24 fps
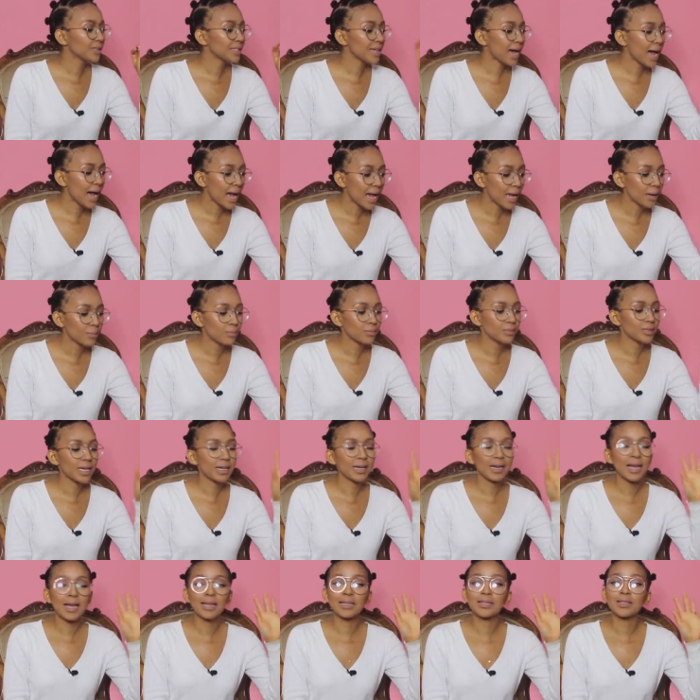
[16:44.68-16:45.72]
time
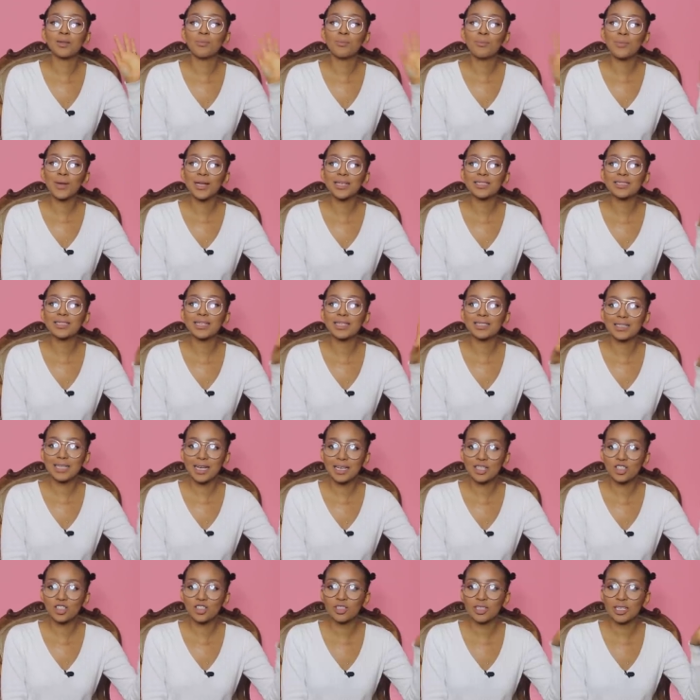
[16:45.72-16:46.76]
and, and the best
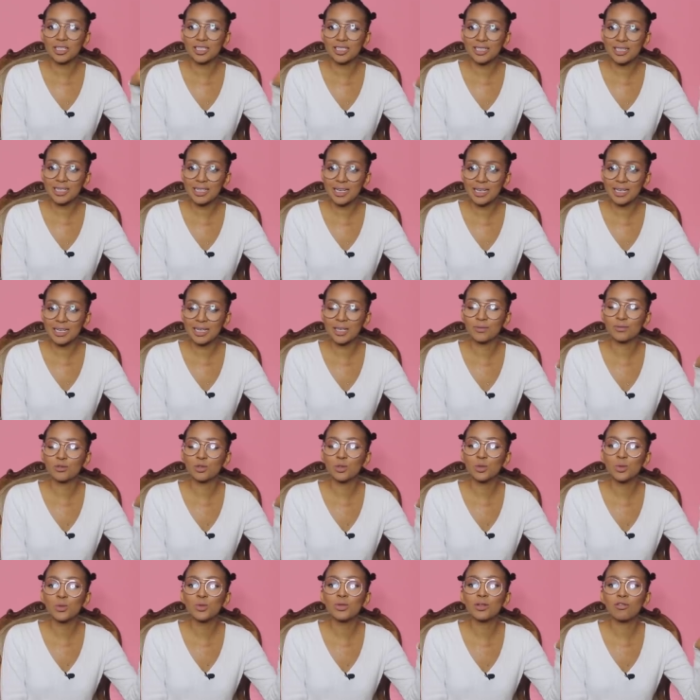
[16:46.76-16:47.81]
attention that she can
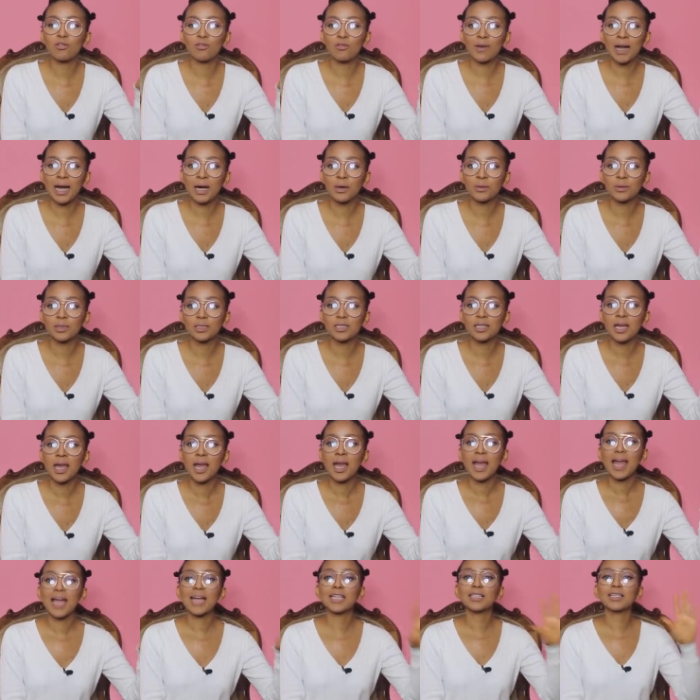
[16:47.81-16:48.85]
give to the flowers.
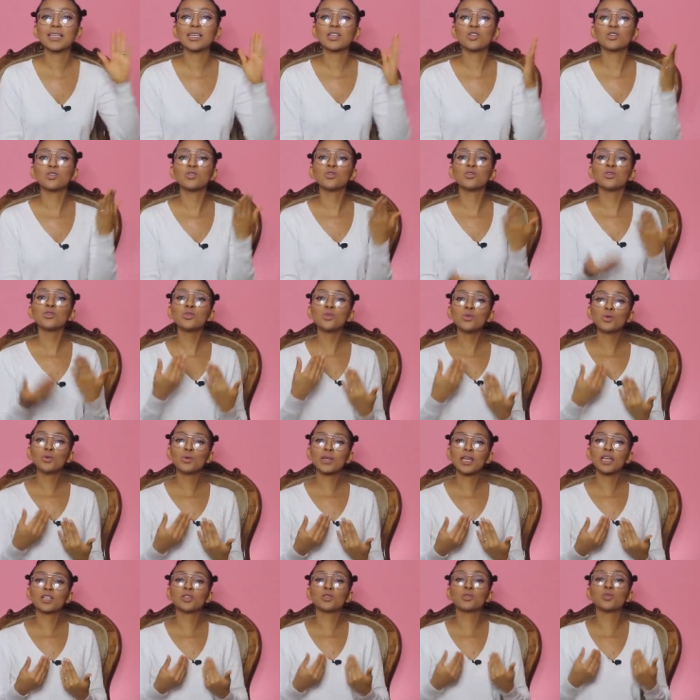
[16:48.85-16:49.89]
And then you
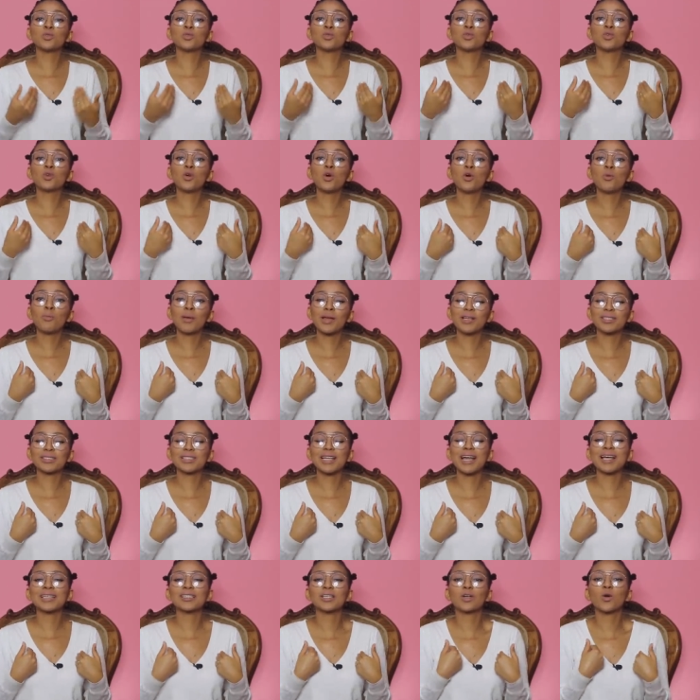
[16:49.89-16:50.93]
can do your best
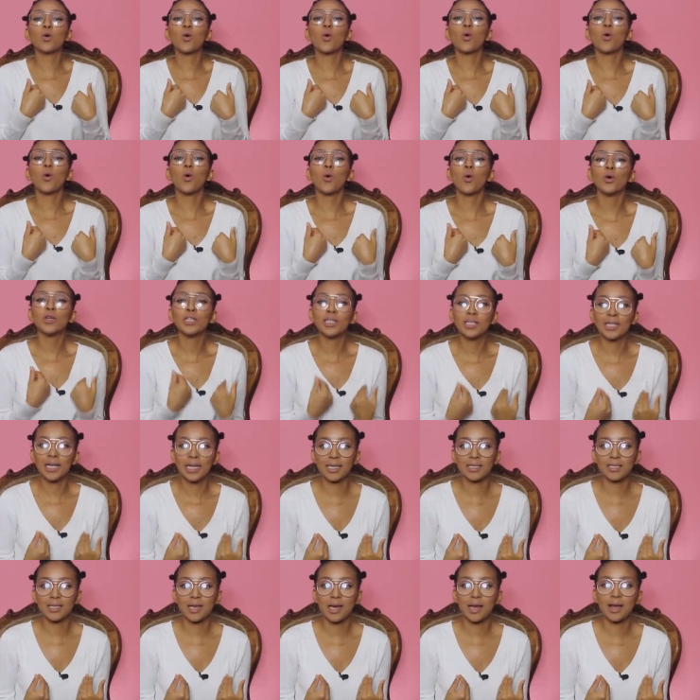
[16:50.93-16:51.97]
as a
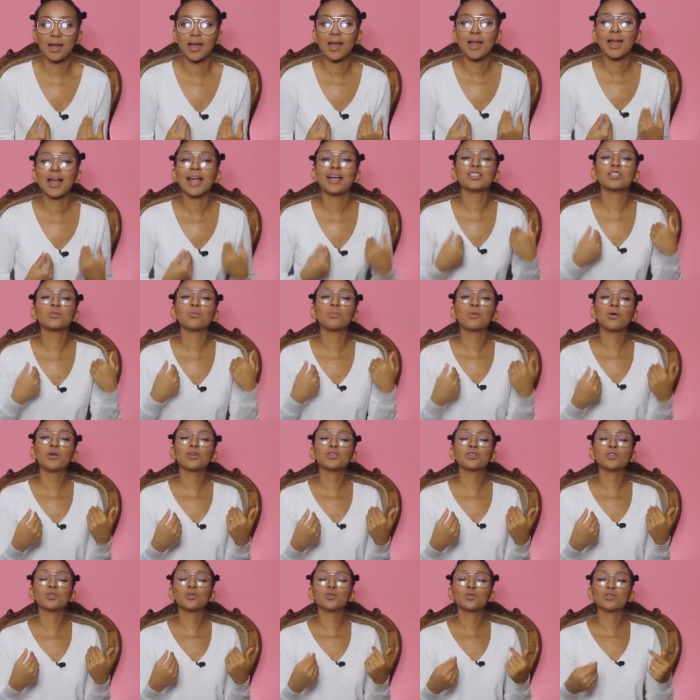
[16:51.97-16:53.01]
coordinator, as a
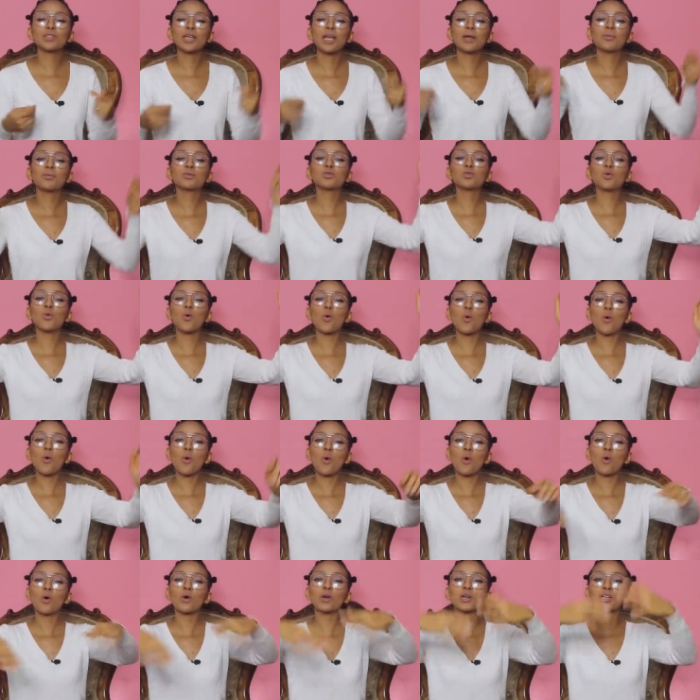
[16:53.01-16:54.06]
person who's able to
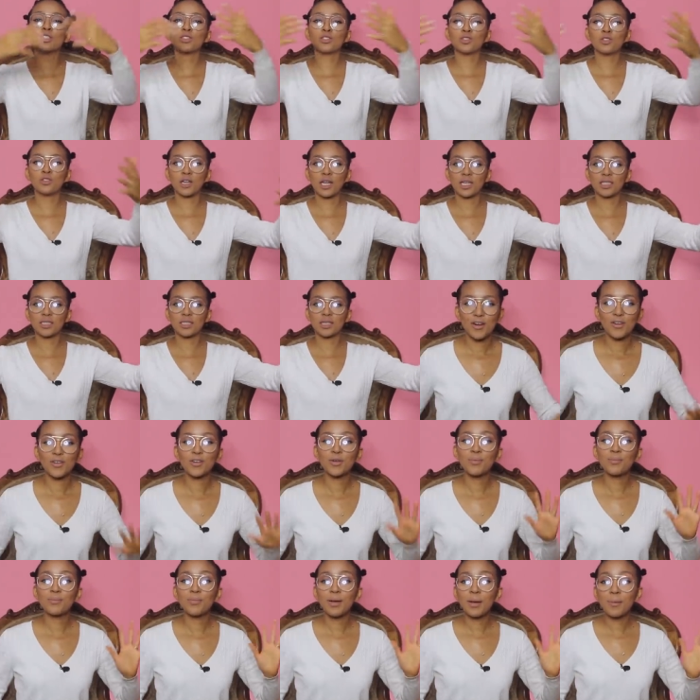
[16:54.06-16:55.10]
orchestrate.
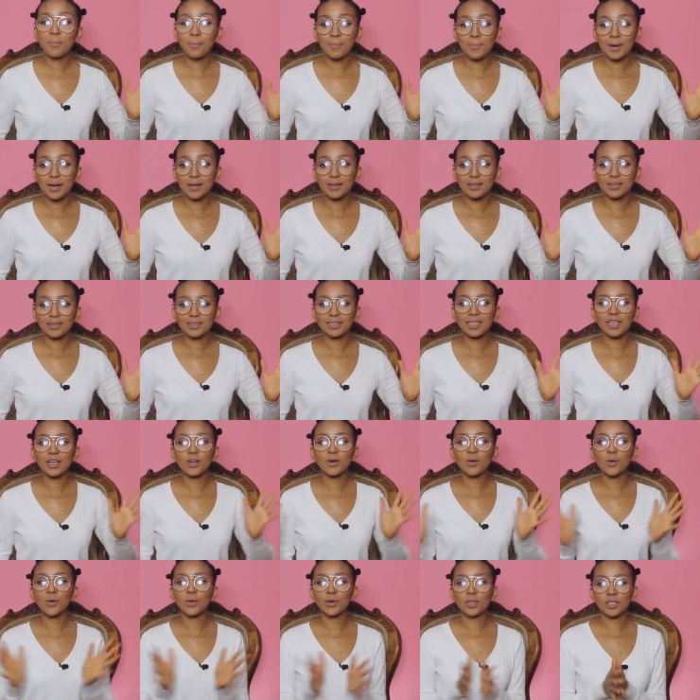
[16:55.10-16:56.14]
Remember that
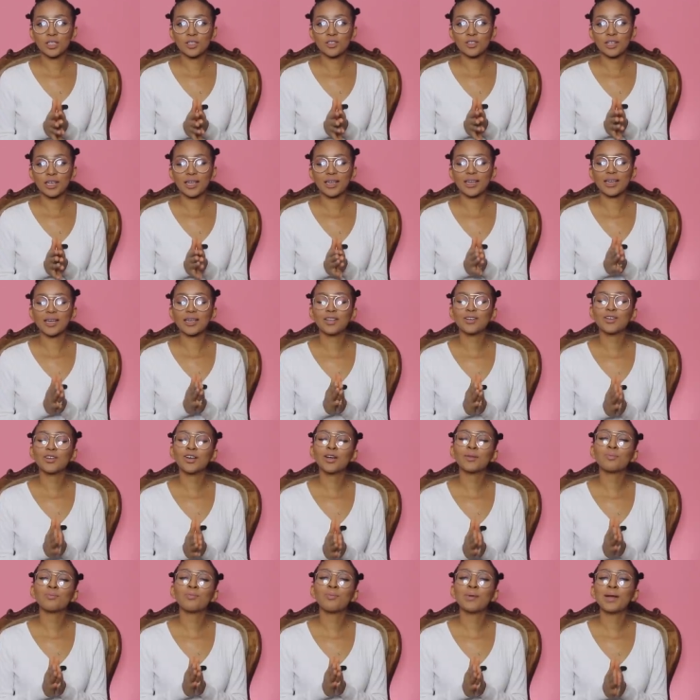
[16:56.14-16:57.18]
an orchestra
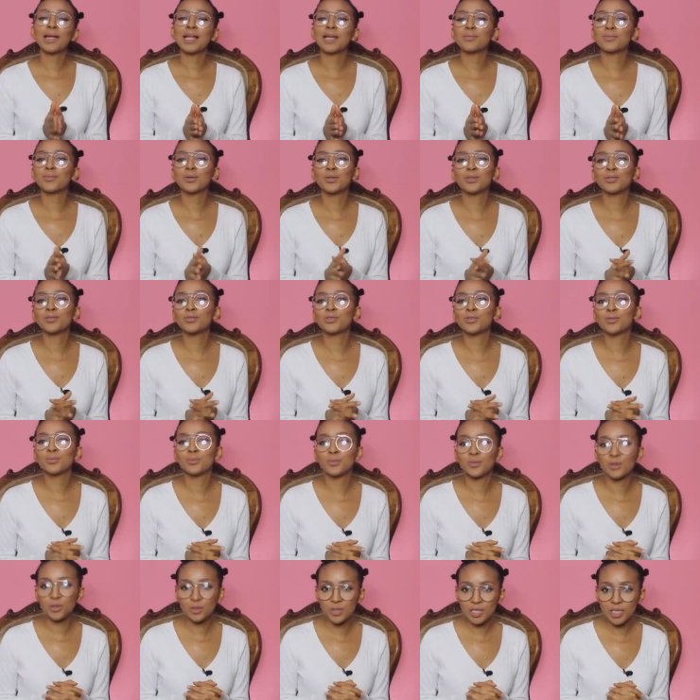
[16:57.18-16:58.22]
cannot play beautiful
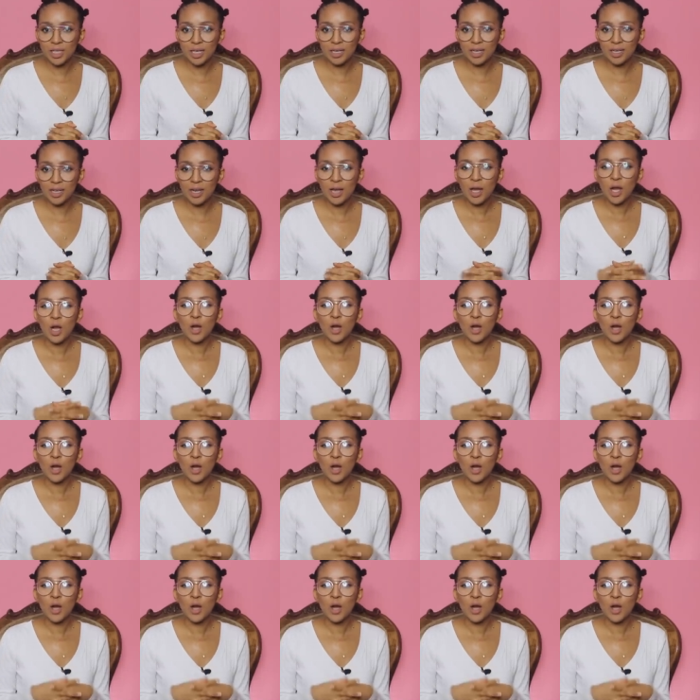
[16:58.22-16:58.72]
music